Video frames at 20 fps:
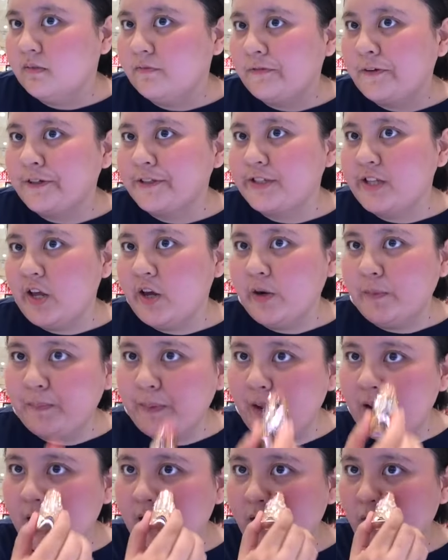first layer
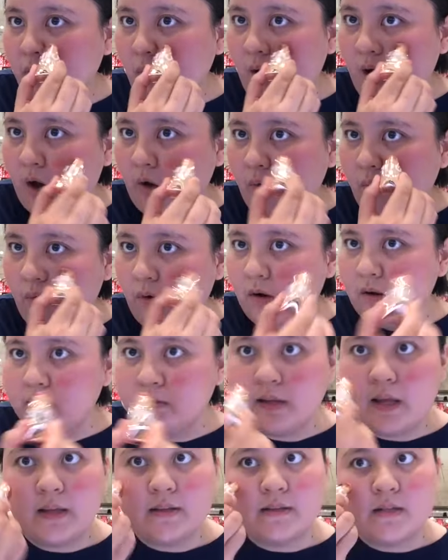palang wow.
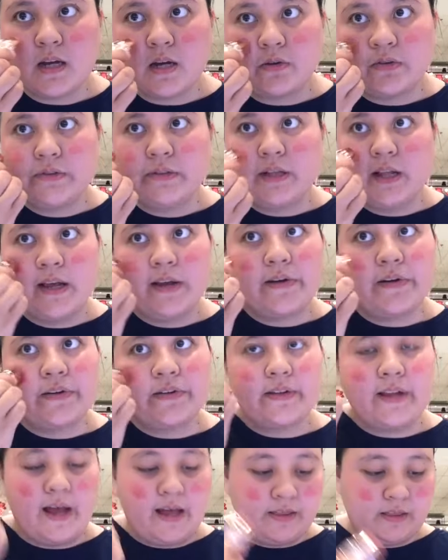Then second layer
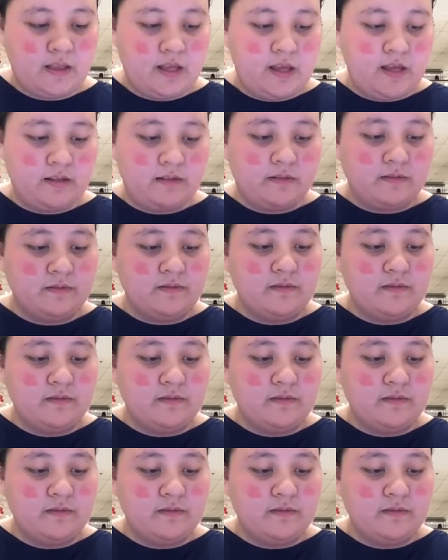natin.